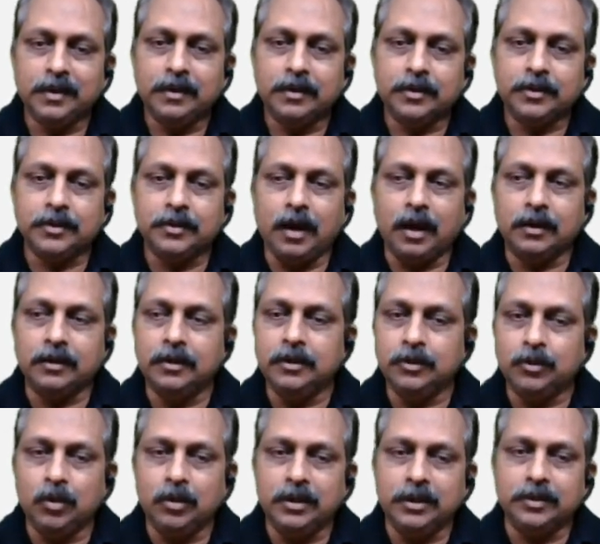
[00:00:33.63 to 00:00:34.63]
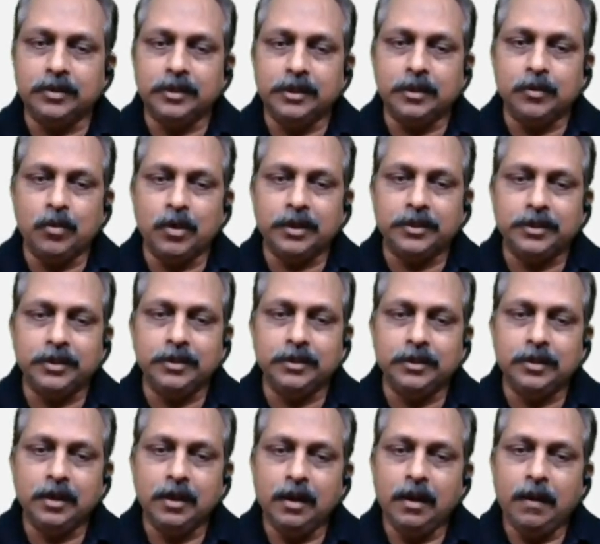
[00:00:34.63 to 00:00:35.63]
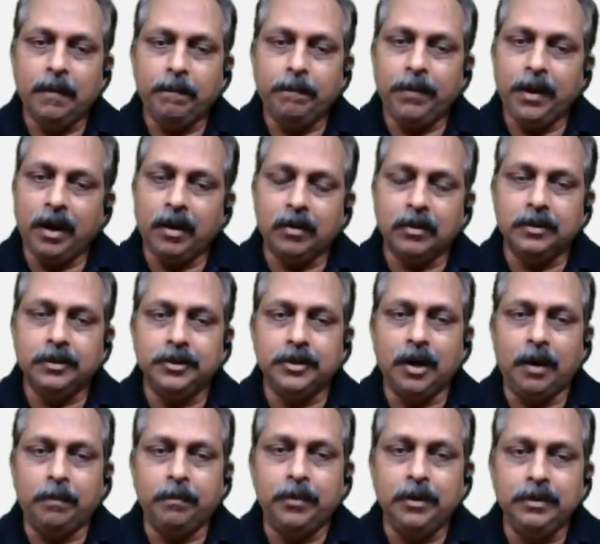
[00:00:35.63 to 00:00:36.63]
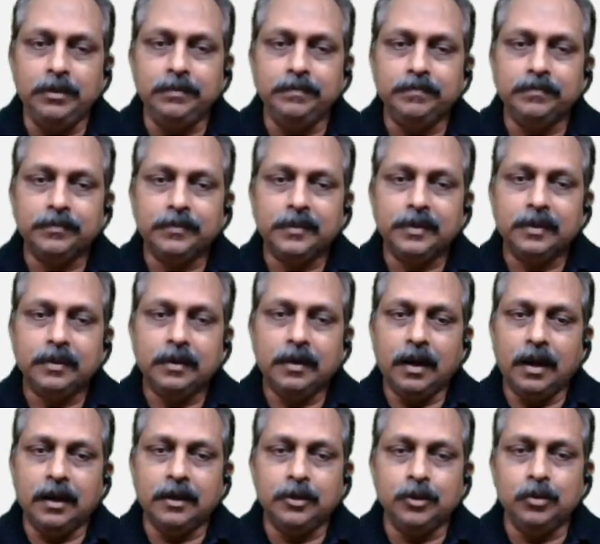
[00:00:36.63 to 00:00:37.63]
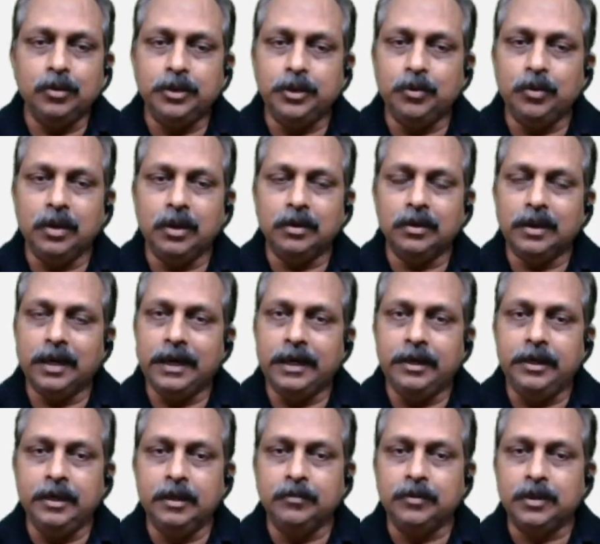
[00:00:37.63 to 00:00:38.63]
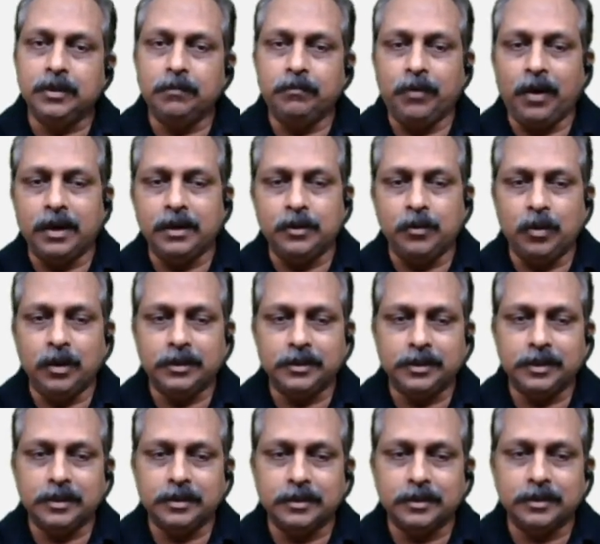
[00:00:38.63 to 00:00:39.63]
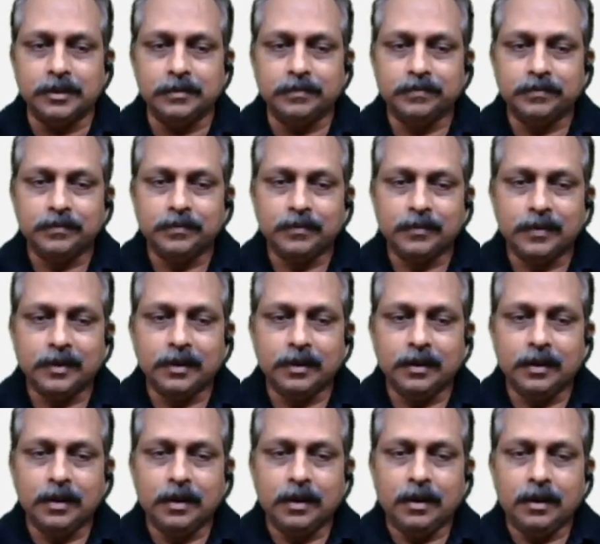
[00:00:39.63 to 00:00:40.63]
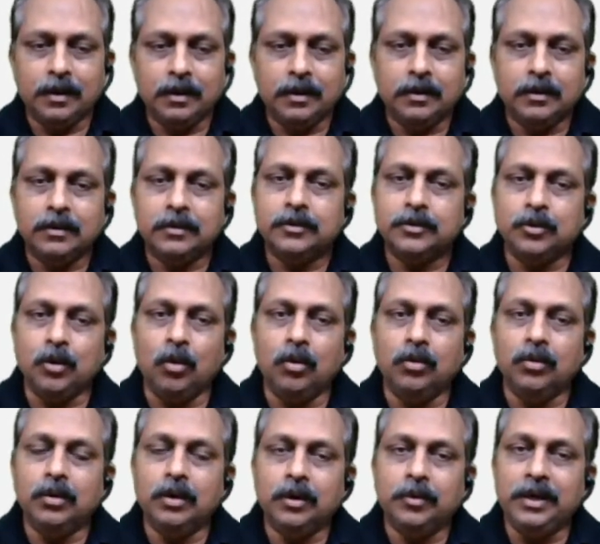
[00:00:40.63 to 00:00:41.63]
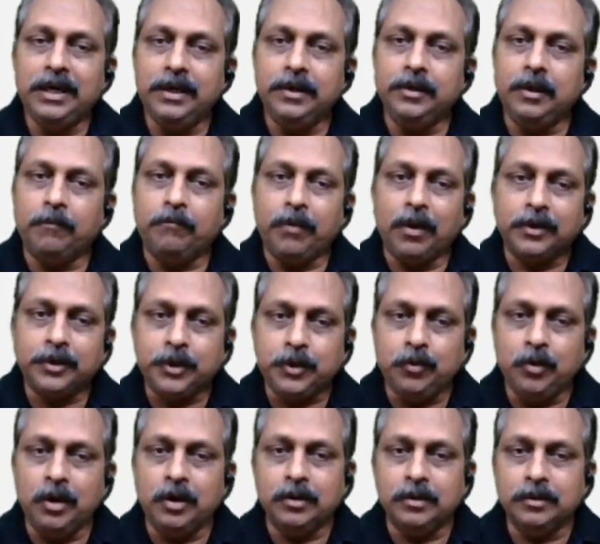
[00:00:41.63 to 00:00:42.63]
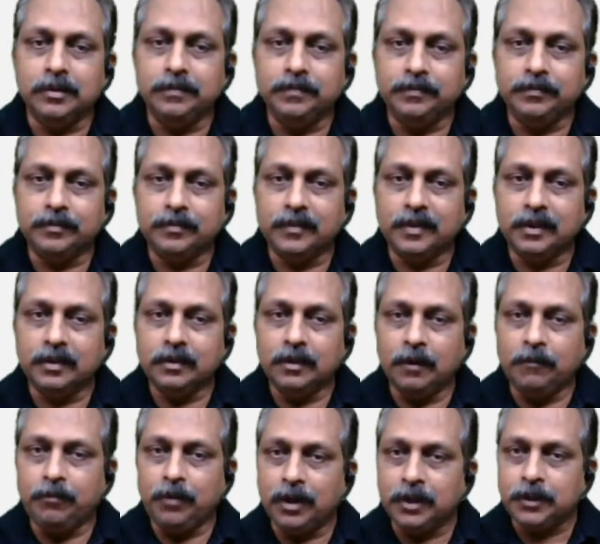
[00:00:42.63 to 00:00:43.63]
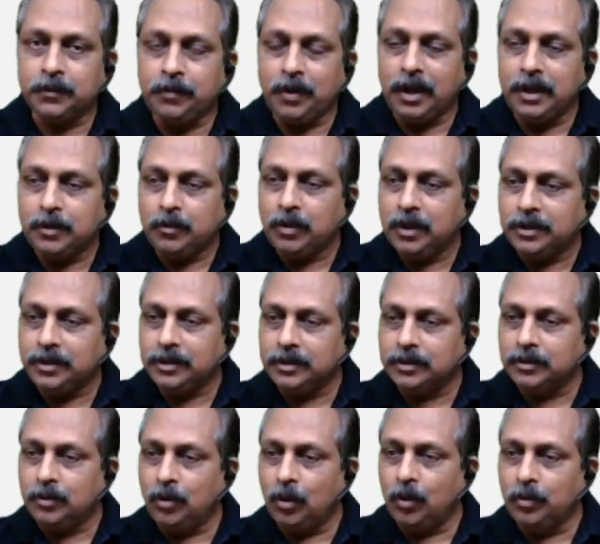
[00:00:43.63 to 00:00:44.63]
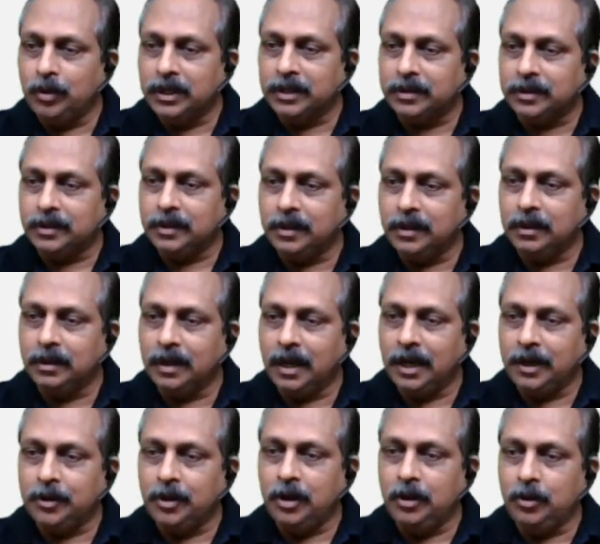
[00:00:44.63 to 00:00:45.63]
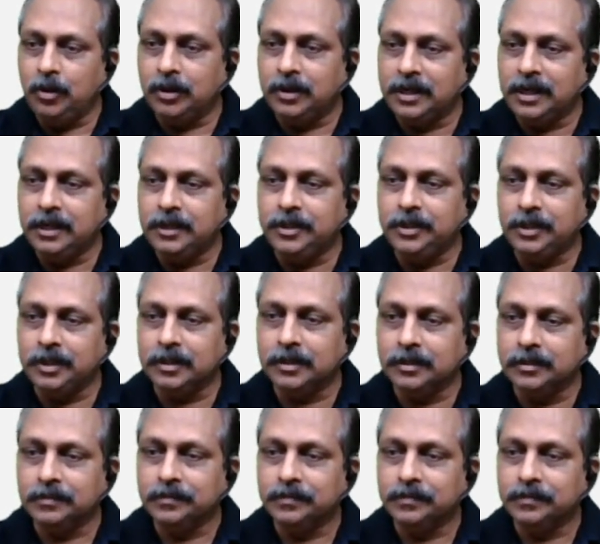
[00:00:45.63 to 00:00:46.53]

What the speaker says: Starters, only three questions. Para jumble, as usual, idioms, five questions. So read the first one. The first five questions go with error location.